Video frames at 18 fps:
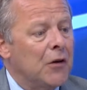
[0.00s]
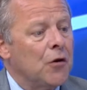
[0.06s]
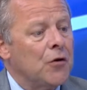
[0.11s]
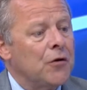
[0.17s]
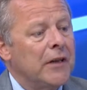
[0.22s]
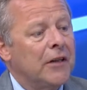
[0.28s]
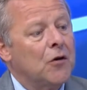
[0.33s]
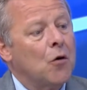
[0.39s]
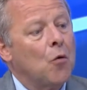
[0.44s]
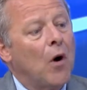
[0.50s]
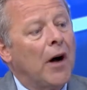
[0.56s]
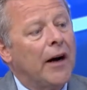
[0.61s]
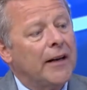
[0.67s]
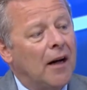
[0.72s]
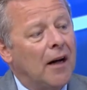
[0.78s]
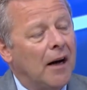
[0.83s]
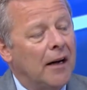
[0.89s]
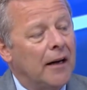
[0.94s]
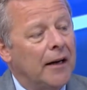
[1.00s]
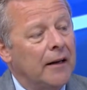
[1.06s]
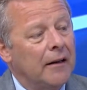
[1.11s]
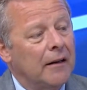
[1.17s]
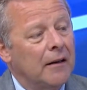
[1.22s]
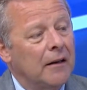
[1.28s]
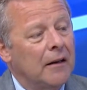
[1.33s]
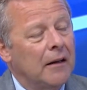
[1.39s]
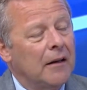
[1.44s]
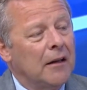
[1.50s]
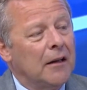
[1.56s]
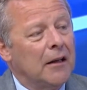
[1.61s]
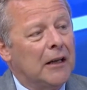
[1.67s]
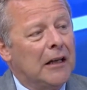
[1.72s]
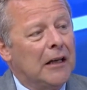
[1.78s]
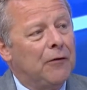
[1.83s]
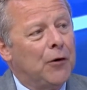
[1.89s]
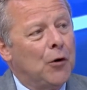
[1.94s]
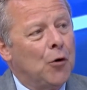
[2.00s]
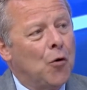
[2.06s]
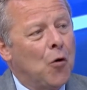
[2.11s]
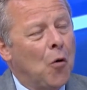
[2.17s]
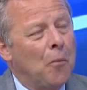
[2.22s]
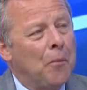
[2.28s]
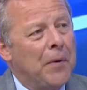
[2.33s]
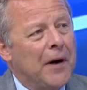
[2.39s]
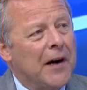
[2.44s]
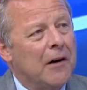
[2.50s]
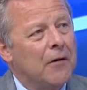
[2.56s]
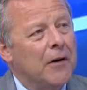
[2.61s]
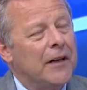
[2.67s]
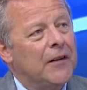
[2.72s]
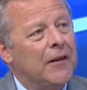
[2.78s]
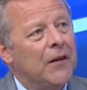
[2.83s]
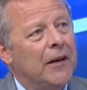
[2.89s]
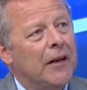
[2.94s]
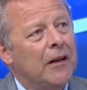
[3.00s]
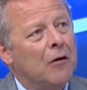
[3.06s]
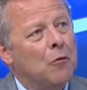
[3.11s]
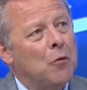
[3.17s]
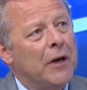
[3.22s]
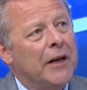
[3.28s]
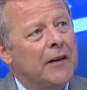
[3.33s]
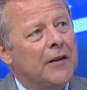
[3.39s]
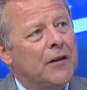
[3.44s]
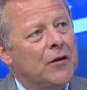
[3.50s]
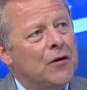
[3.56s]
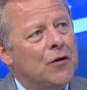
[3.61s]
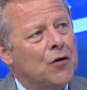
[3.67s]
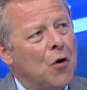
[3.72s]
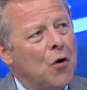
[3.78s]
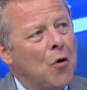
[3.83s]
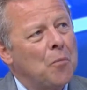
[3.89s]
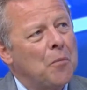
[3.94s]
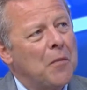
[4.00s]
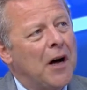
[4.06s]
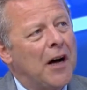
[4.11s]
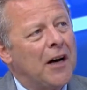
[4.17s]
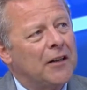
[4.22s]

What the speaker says: because that's quite high. If you compare it with some